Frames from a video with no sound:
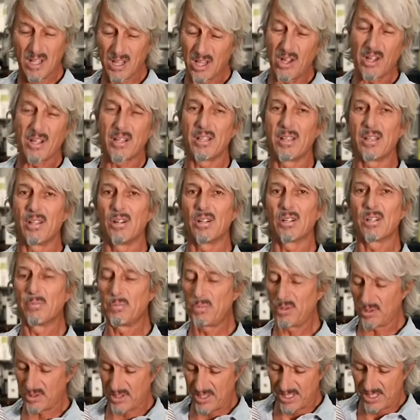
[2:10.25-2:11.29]
like a longer
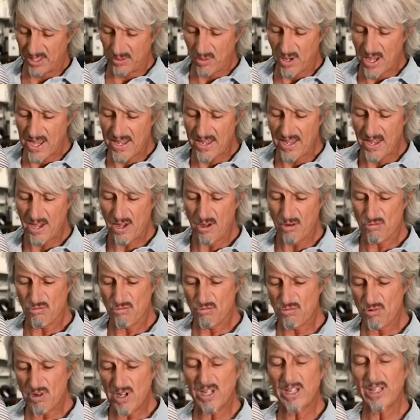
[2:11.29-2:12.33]
board anyway.
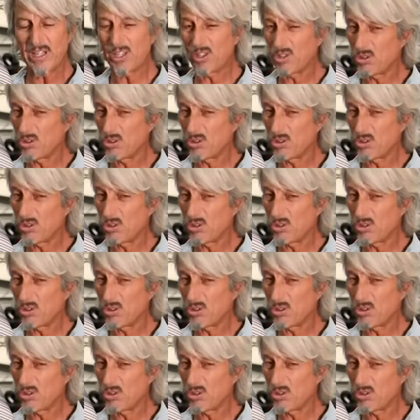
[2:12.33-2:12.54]
Really